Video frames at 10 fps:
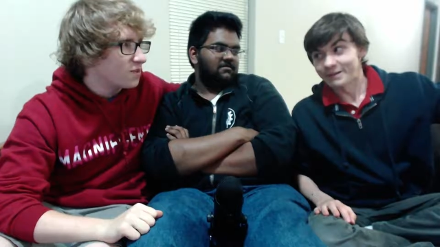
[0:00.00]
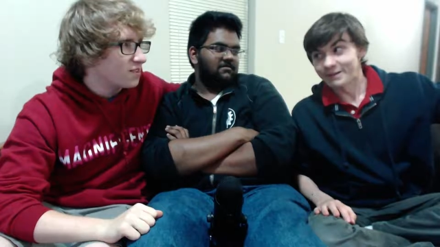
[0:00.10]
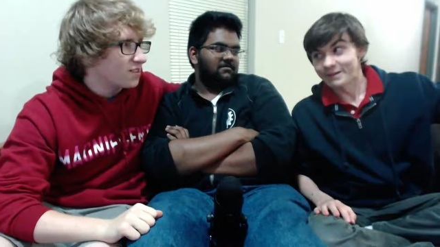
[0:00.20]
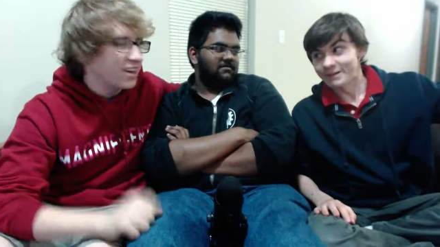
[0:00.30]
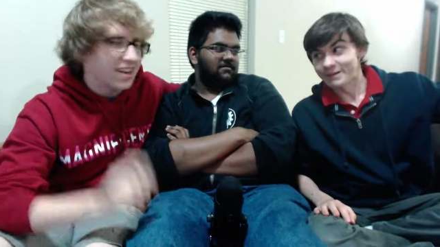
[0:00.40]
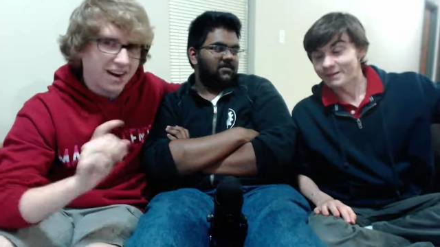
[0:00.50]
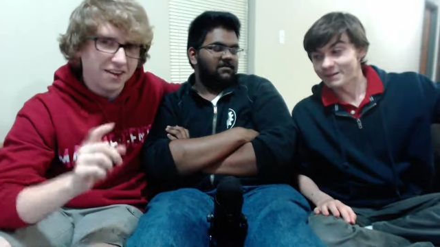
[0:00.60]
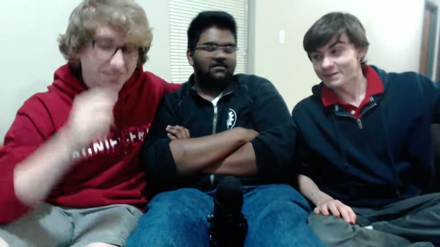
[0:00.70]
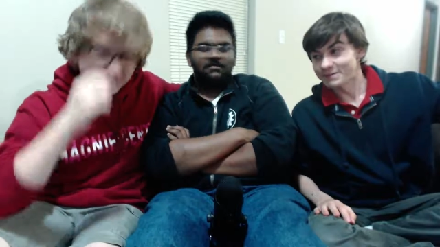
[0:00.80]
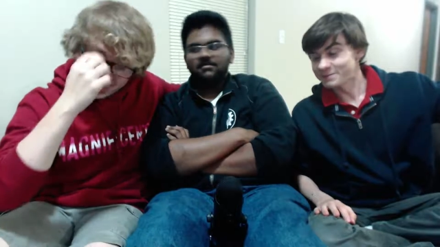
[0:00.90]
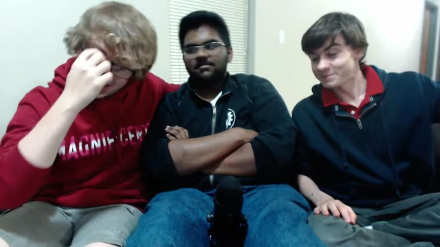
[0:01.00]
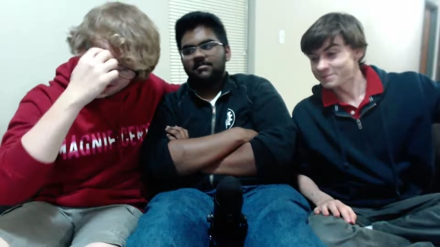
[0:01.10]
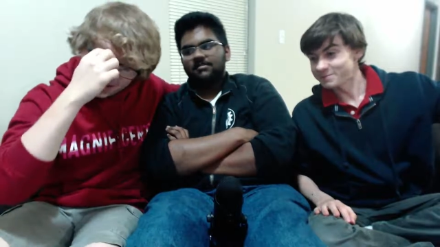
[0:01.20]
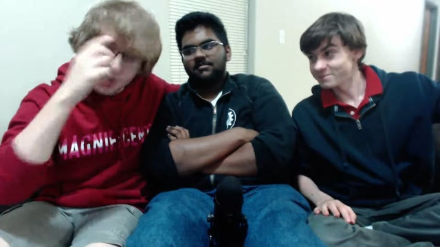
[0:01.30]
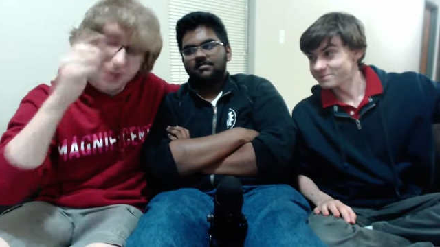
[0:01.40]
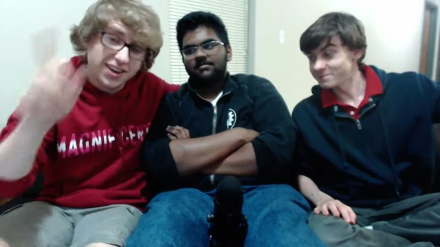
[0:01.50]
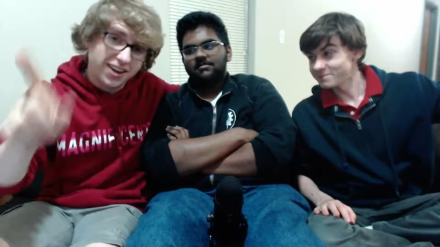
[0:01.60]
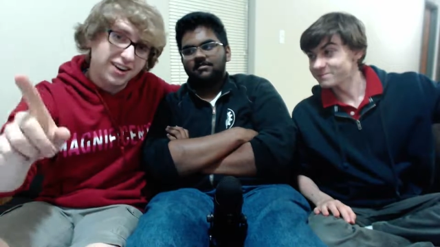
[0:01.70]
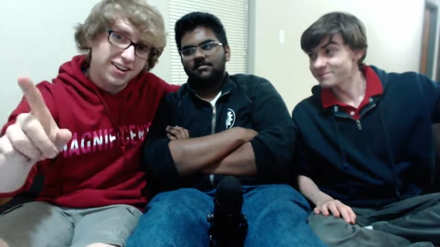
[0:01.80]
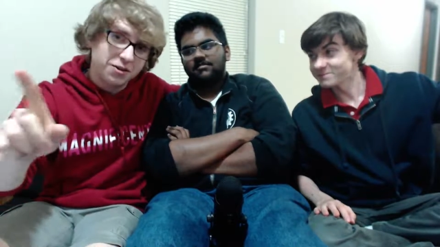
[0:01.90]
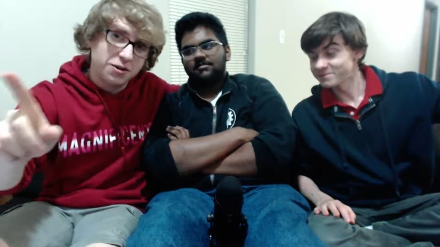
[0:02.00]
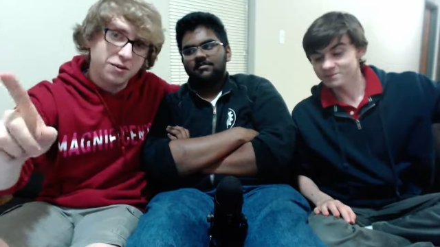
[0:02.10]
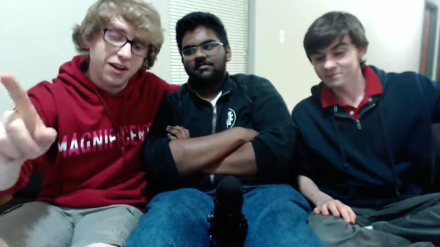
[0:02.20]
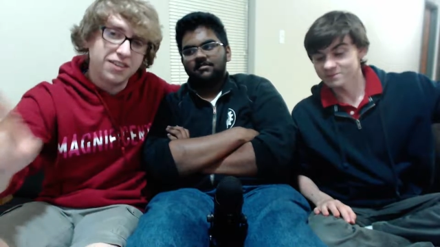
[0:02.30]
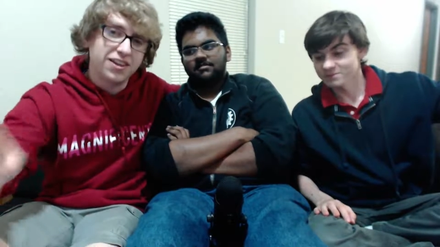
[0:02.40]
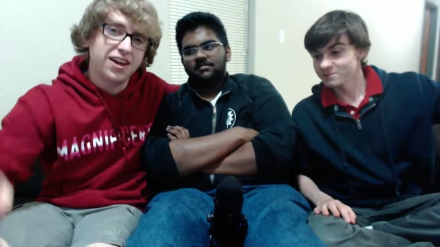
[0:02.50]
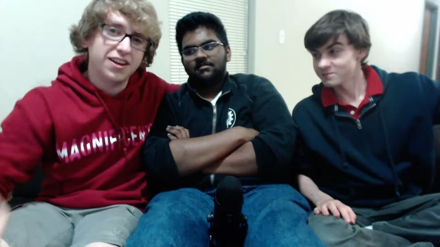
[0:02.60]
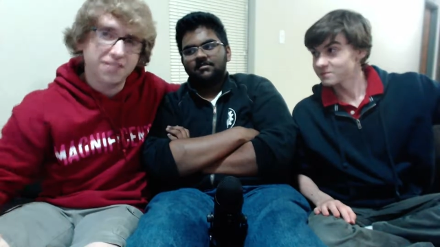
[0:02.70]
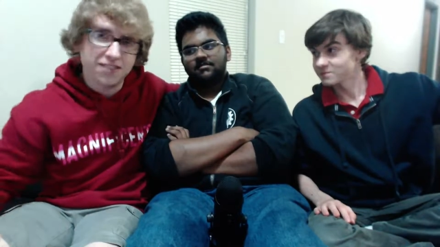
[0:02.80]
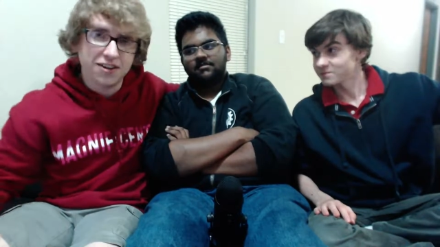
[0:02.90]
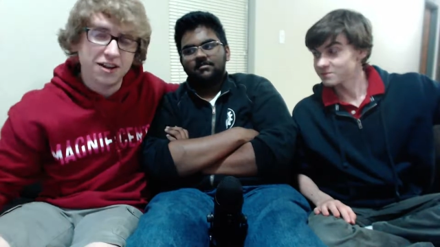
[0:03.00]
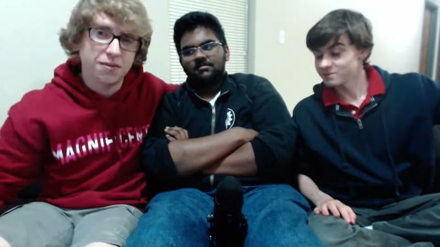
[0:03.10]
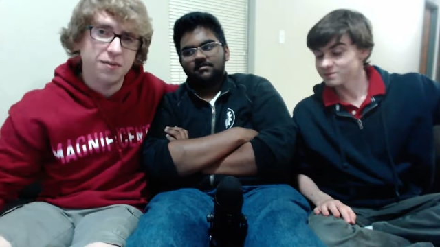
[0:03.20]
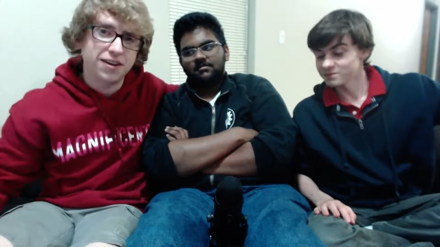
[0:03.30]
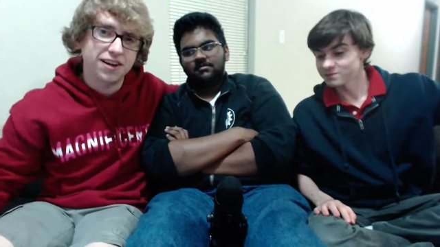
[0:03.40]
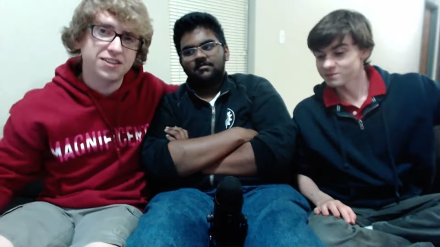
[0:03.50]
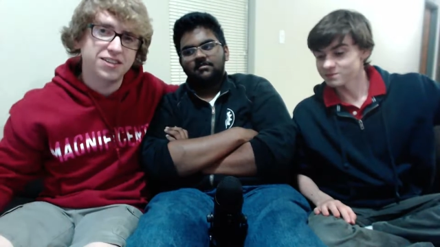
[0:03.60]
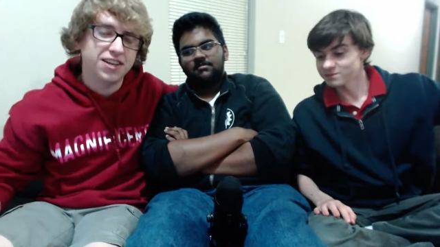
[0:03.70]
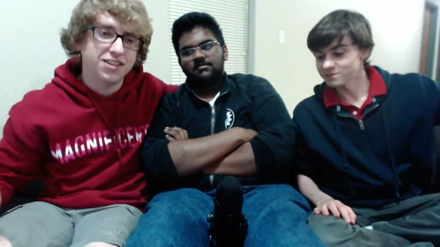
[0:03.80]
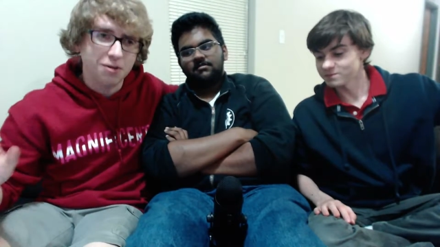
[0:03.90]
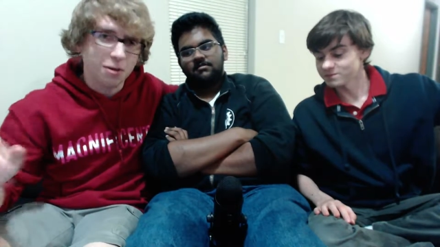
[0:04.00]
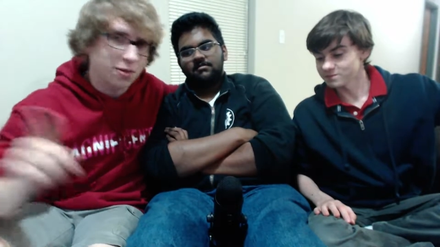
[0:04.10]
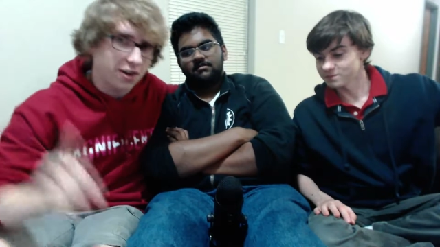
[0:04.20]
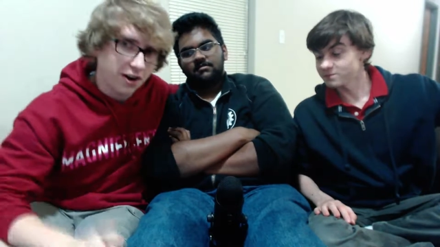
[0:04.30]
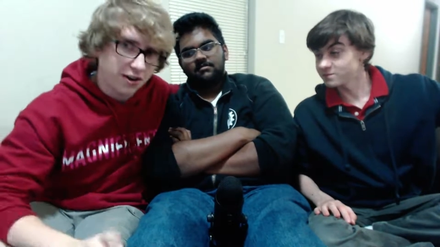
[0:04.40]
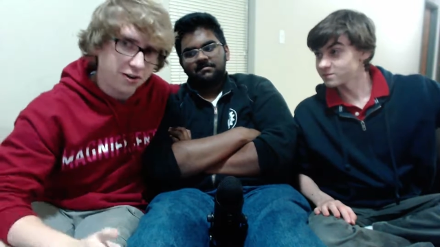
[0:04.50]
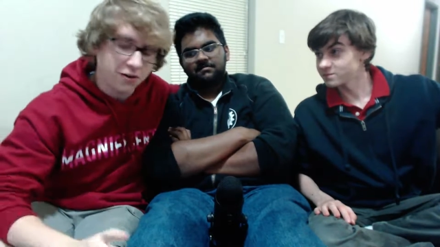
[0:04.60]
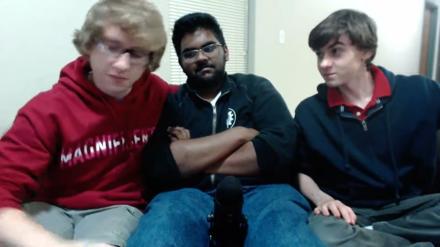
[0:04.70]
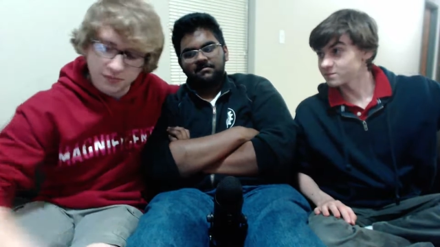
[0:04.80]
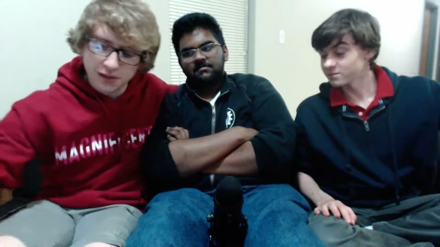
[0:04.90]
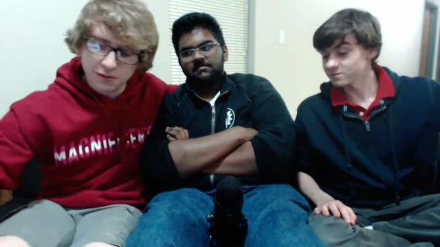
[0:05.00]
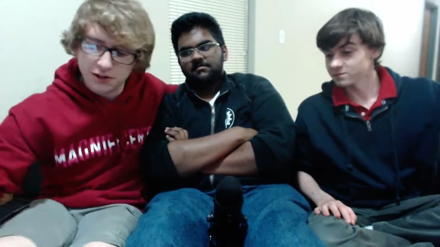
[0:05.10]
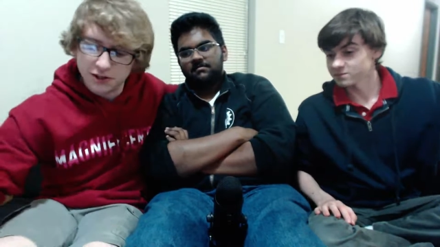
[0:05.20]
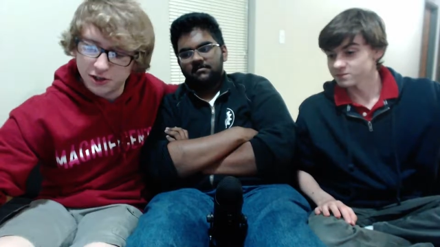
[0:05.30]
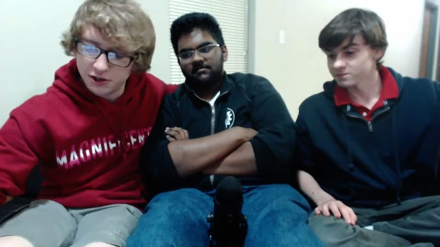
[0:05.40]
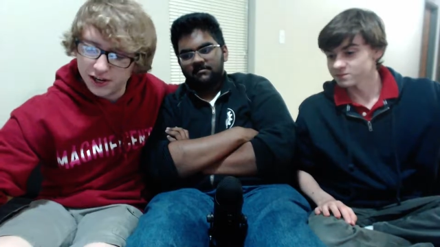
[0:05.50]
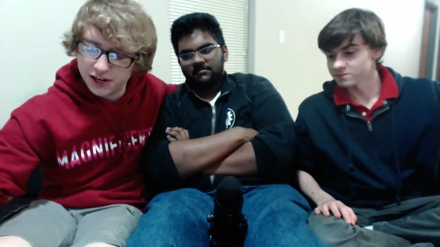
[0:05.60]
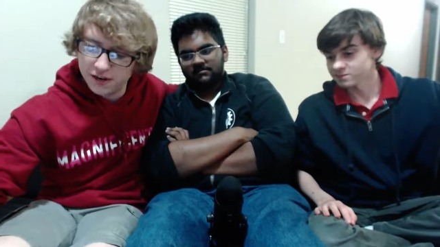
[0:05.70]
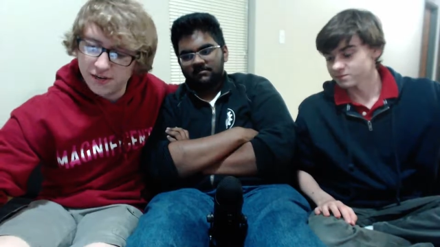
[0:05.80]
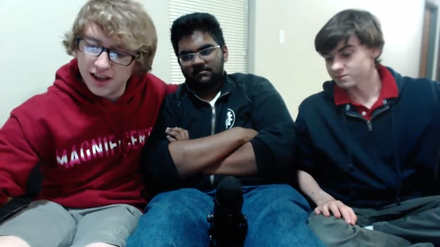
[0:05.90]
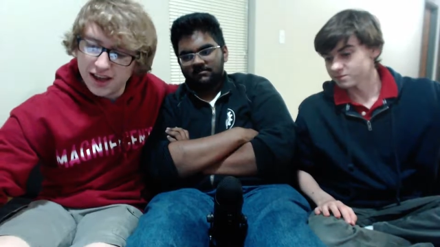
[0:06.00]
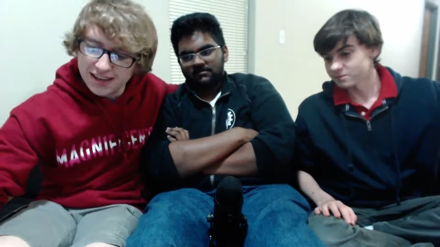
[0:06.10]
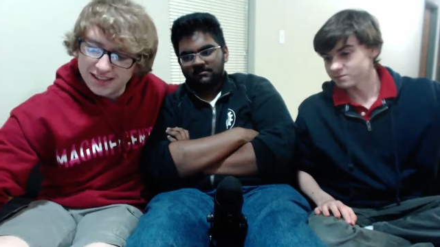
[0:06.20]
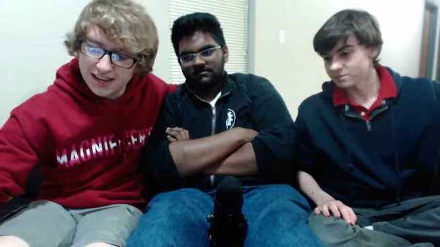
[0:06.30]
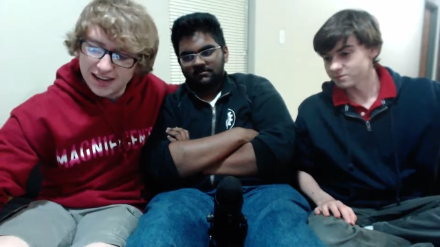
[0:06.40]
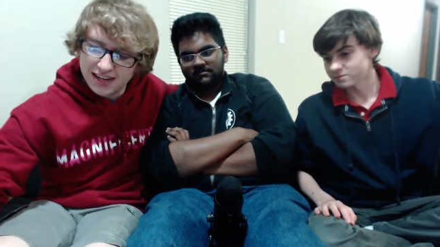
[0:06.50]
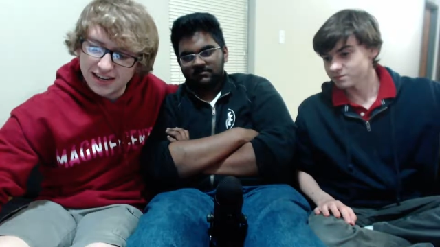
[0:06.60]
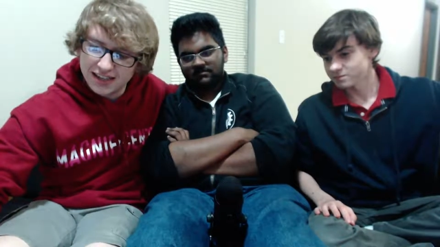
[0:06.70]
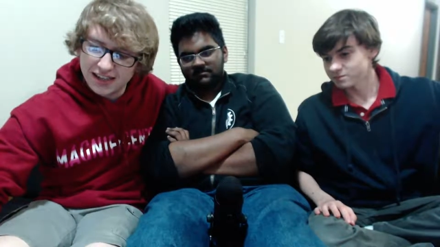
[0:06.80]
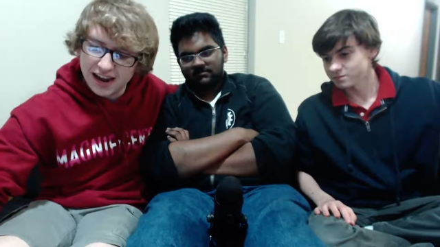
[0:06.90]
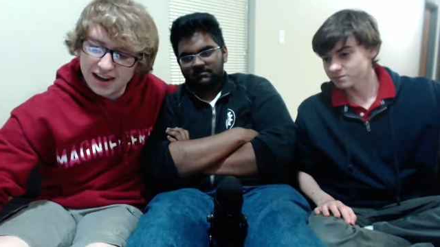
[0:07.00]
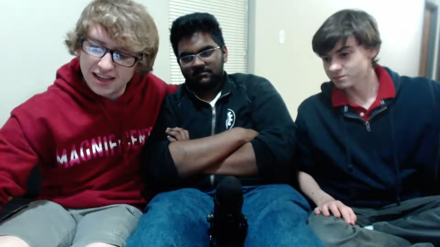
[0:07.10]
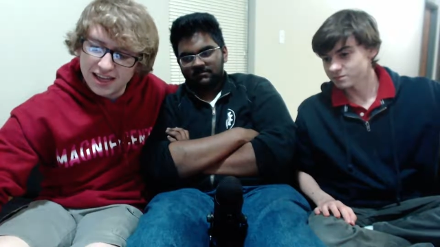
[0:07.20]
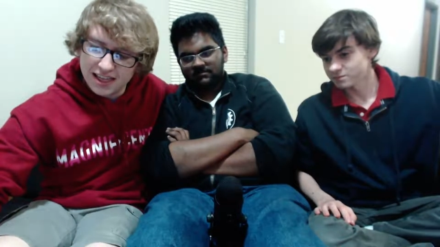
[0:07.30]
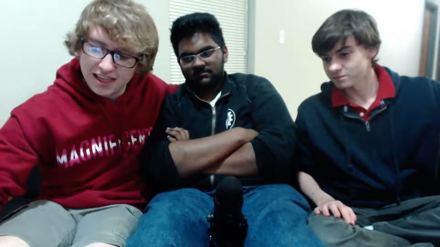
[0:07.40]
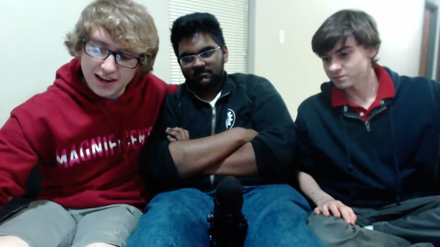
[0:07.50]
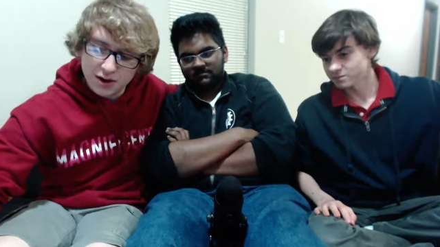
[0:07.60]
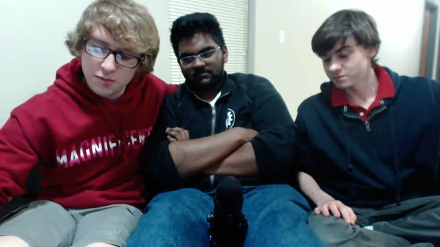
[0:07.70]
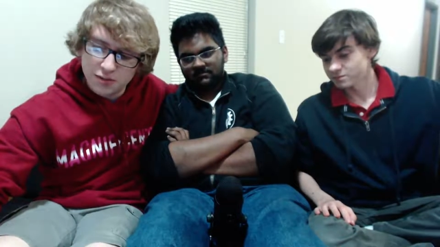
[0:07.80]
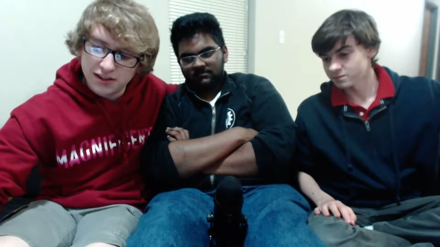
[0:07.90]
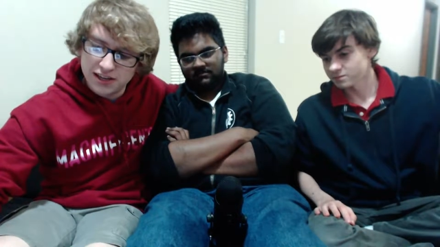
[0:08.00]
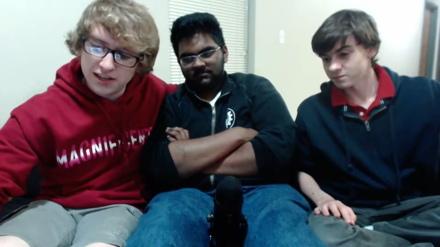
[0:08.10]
Speaker 1: now, Polygon, a notable online video game publication, has come up with an article that we're going to show you right here stating that they don't believe